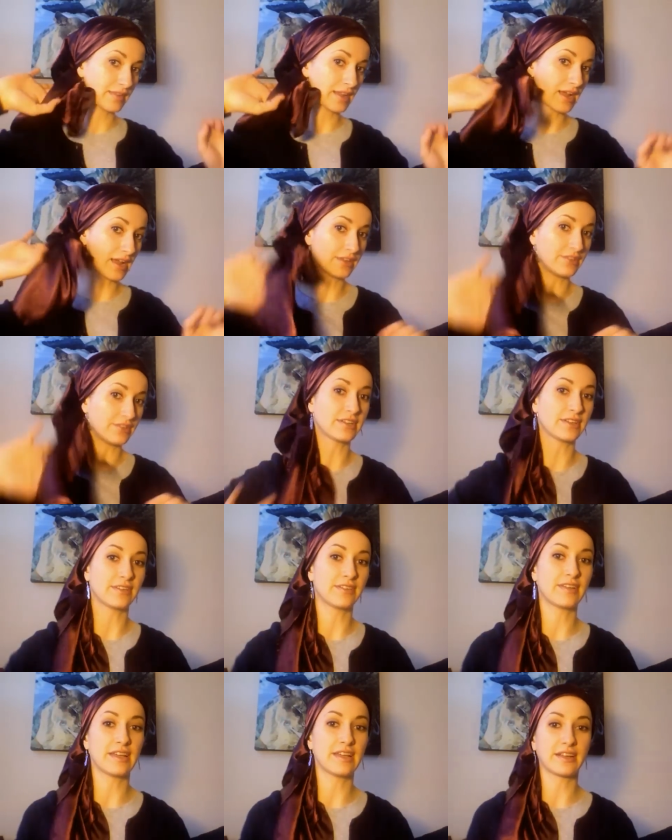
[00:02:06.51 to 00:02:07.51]
And you can
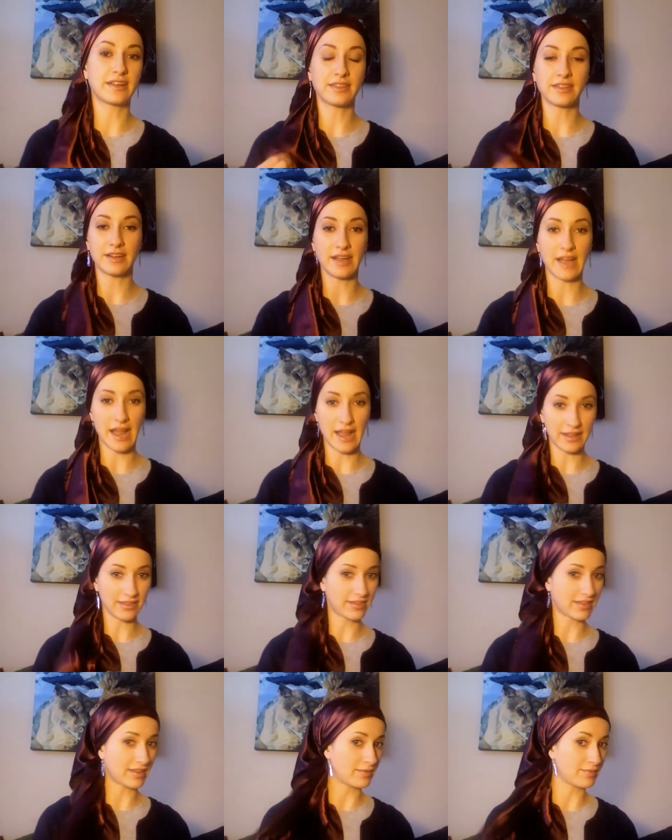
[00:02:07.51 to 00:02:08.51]
take the
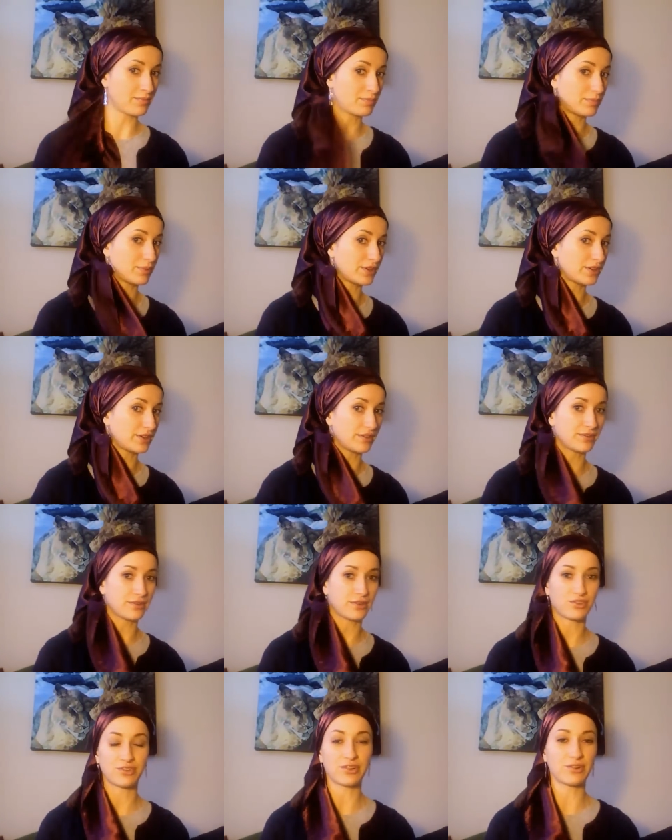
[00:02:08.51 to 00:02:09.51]
ends and put it over
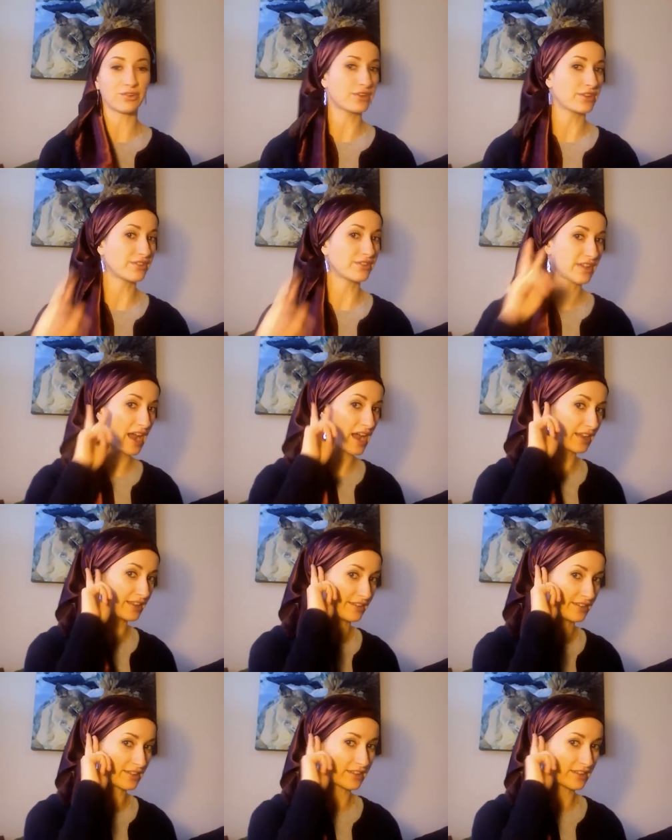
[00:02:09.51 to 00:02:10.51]
your shoulder, tie a
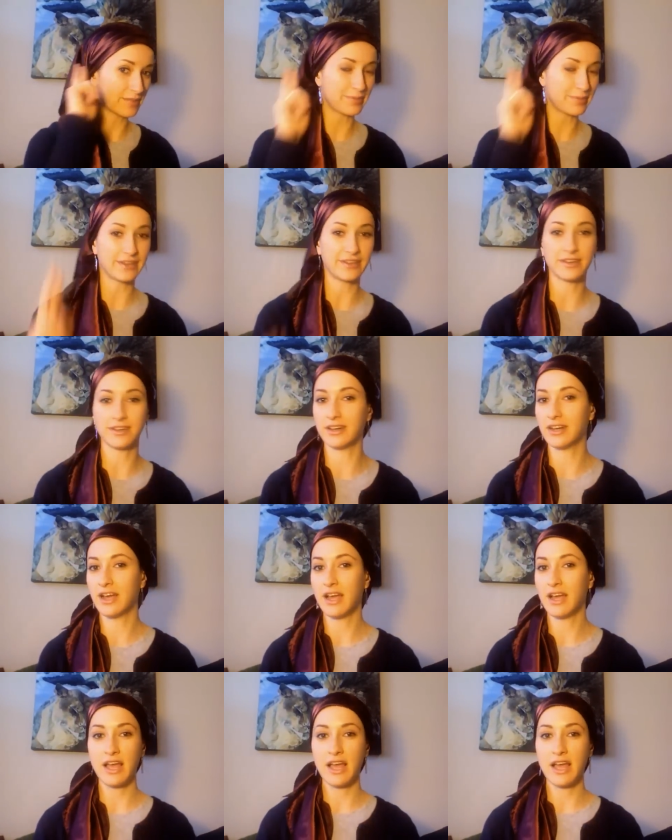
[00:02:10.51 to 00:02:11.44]
little clip in here,